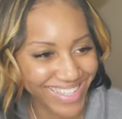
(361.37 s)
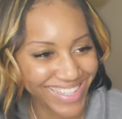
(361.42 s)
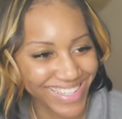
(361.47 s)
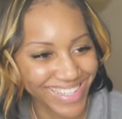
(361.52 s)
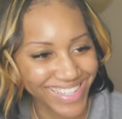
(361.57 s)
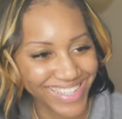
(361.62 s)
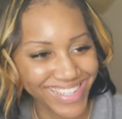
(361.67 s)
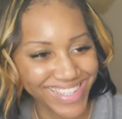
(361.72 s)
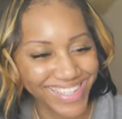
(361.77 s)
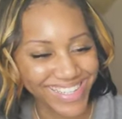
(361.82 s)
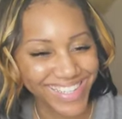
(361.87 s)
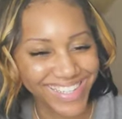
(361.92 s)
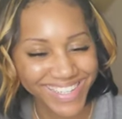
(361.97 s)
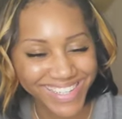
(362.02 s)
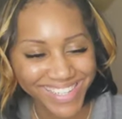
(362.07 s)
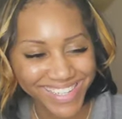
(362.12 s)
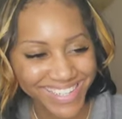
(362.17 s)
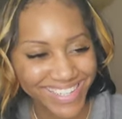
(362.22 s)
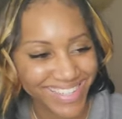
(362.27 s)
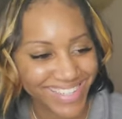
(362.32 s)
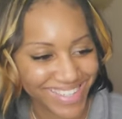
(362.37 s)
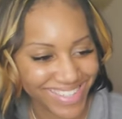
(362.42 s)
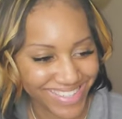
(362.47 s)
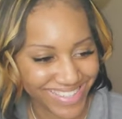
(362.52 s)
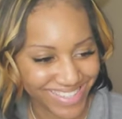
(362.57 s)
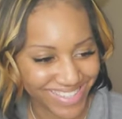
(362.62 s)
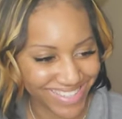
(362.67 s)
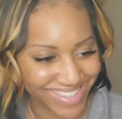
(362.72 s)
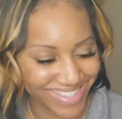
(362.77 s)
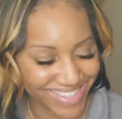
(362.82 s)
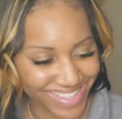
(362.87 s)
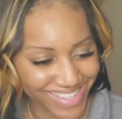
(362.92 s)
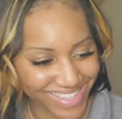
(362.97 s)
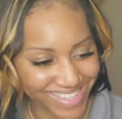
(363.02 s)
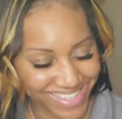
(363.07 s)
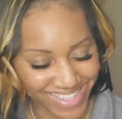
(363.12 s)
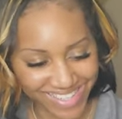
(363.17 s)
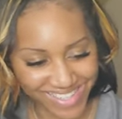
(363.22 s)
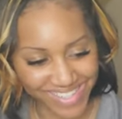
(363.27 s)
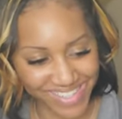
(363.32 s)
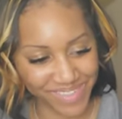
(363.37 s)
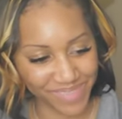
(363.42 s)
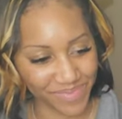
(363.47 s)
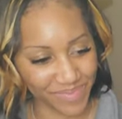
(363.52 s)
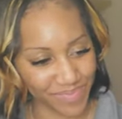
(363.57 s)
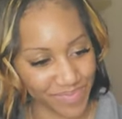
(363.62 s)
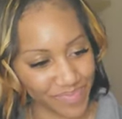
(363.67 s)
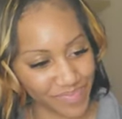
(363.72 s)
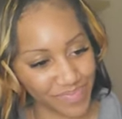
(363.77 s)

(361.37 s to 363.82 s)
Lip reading: The person shown says nothing.